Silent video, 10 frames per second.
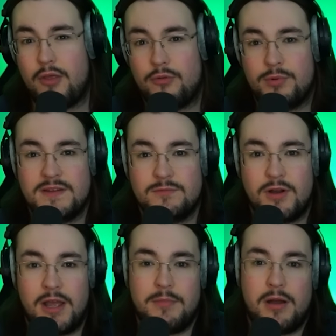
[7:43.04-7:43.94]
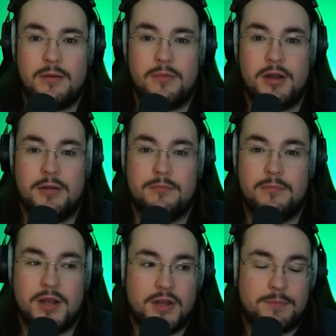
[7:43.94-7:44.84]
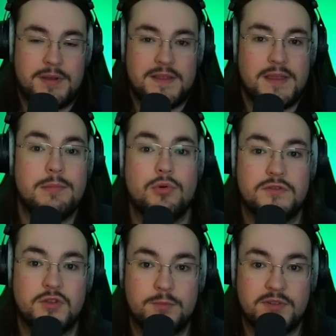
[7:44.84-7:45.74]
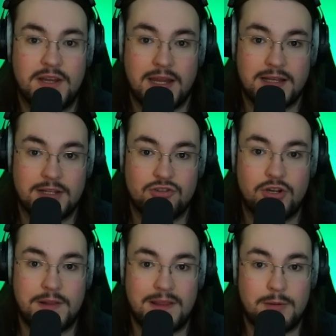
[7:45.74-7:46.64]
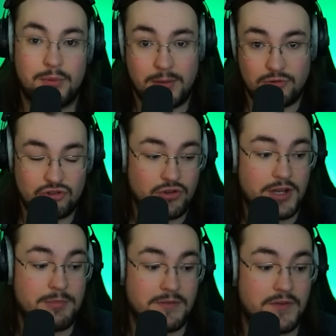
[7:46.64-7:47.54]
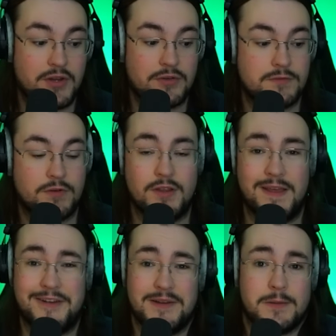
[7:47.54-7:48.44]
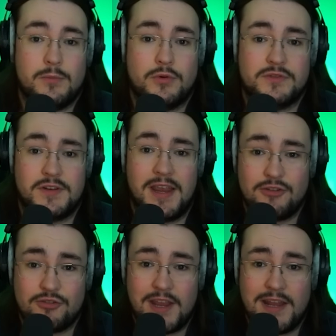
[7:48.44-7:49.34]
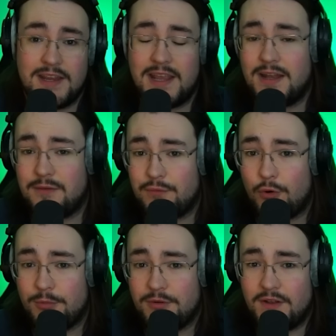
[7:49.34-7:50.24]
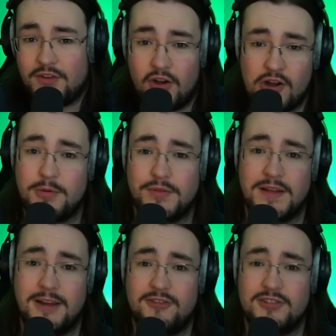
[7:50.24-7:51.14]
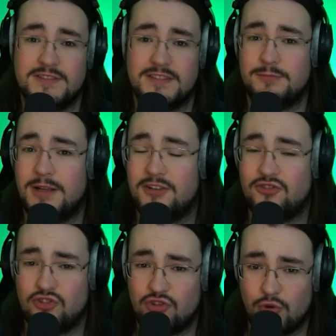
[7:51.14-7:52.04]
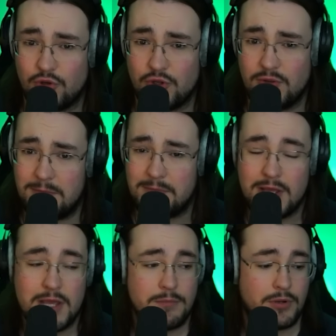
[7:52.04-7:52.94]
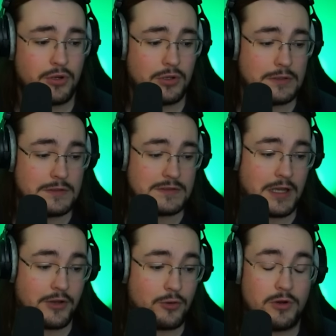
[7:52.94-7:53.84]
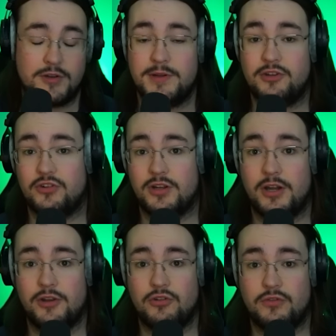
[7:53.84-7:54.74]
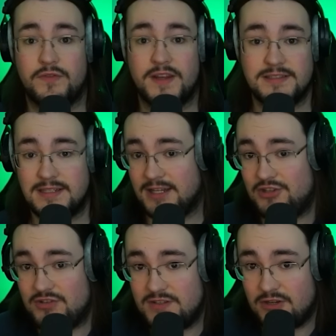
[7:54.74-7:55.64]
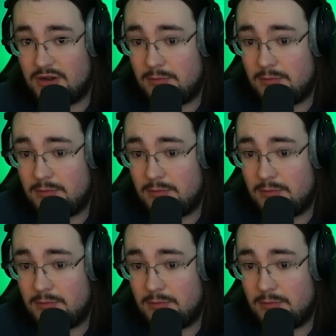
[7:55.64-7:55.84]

reason why I might not be the most up-to-date glitch guy there, but I'm just trying to make videos for you that are a little more sort of entertaining and informative, and talk about the glitches as well as just showing you them, because I don't want to be just a guy who just feeds glitches. You know,